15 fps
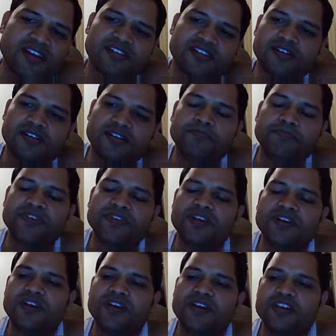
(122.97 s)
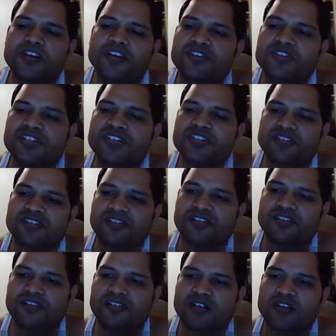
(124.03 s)
like uh, images
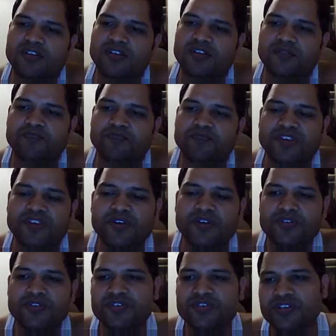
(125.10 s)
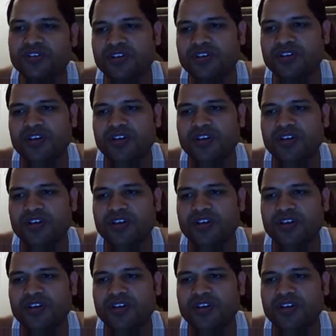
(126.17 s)
uh, can be reduced